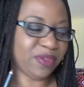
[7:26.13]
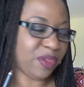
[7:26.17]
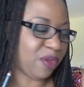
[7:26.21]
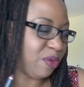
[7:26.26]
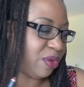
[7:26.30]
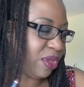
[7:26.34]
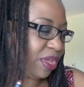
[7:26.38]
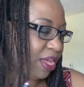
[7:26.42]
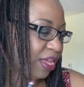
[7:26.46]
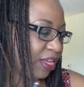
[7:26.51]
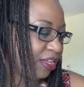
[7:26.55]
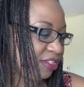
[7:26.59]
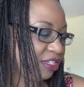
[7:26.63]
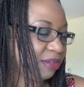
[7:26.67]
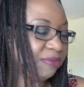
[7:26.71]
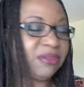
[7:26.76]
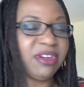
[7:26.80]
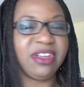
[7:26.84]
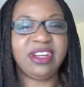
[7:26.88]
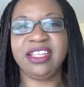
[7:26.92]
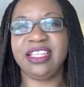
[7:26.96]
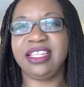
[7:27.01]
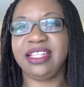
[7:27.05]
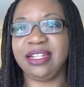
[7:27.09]
Okay, so I'm
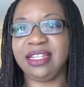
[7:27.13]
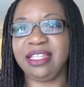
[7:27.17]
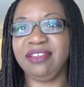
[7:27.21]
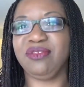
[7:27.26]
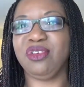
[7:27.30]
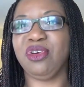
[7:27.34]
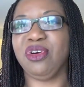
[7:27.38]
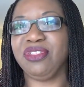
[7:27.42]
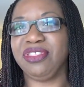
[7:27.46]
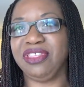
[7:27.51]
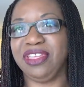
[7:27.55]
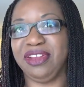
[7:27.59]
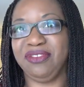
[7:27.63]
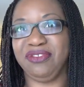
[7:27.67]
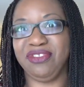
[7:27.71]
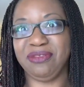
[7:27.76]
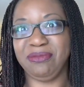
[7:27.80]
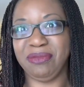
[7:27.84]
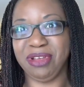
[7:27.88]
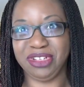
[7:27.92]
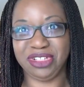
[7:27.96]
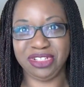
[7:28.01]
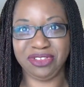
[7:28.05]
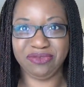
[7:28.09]
gonna leave all the
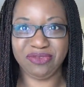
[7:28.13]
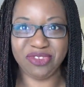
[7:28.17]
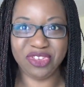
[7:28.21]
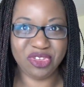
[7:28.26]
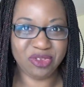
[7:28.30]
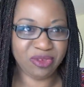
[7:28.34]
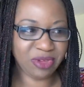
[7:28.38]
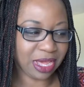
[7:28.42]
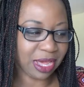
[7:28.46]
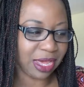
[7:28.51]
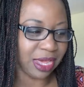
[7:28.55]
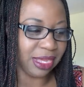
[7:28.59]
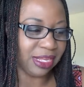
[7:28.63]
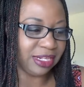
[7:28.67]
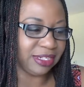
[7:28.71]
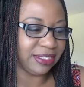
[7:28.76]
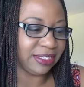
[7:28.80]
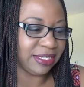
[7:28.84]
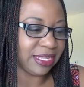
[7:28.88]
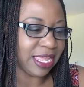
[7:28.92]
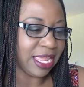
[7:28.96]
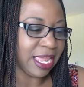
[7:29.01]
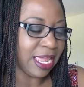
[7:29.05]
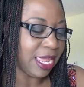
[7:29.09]
information for you
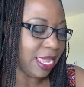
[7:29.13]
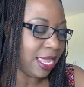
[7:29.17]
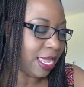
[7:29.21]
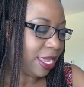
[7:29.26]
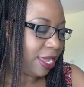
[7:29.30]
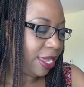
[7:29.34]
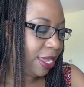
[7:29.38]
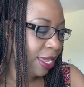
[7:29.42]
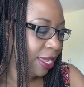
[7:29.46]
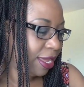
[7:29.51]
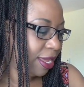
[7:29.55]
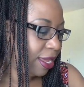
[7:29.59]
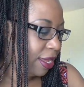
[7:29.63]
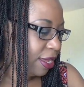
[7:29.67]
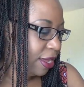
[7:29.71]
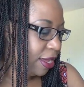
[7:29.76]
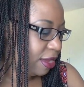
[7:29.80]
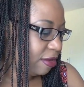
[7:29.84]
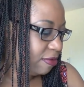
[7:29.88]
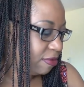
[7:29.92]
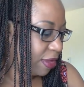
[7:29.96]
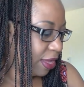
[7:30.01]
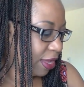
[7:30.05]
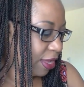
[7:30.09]
guys.
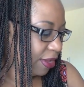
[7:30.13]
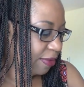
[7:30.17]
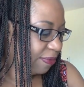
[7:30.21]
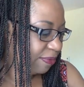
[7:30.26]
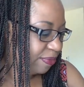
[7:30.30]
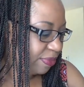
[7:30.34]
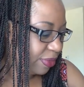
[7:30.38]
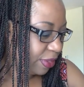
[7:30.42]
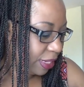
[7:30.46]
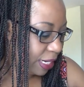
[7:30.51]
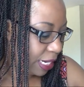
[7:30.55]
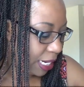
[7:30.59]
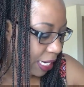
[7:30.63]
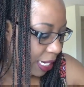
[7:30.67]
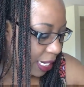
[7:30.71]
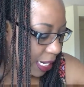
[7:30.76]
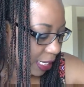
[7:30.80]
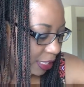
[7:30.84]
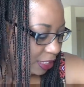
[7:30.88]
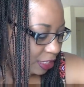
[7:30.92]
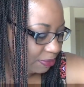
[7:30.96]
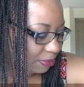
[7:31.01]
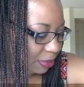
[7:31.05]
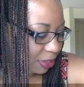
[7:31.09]
Okay,
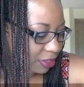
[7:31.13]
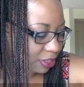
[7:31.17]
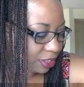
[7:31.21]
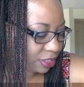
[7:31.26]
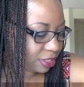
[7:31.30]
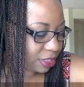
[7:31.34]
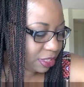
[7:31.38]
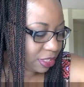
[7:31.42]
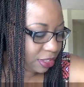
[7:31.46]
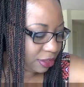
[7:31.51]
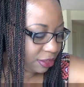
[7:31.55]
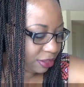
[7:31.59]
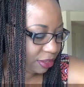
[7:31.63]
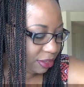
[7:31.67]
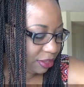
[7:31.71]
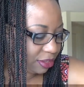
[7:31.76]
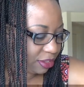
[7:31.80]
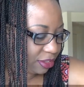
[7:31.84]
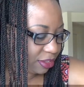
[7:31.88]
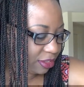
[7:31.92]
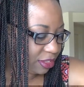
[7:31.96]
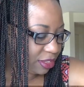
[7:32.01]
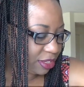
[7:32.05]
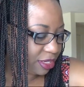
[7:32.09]
last but not
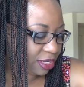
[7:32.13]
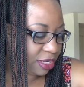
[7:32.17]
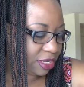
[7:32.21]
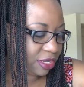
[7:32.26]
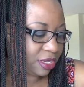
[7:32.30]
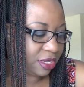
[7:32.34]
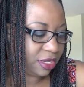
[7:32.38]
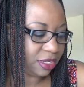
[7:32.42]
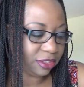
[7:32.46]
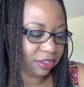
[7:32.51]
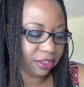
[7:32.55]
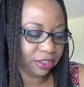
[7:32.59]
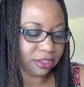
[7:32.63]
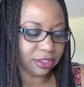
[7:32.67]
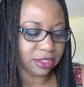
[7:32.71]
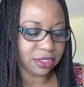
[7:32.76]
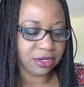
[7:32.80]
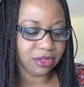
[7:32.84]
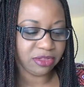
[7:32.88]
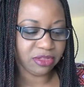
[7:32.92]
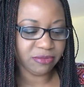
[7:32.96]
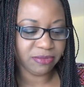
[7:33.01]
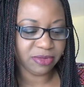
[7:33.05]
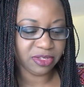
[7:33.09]
least is
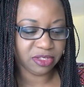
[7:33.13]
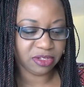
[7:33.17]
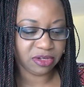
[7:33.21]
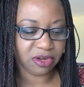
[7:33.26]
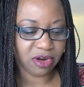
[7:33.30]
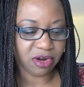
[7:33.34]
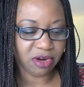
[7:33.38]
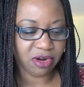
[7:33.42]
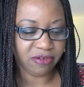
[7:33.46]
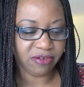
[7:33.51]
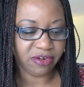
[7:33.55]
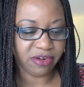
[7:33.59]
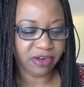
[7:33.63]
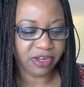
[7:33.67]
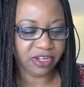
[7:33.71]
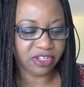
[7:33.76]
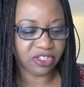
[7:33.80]
another mascara.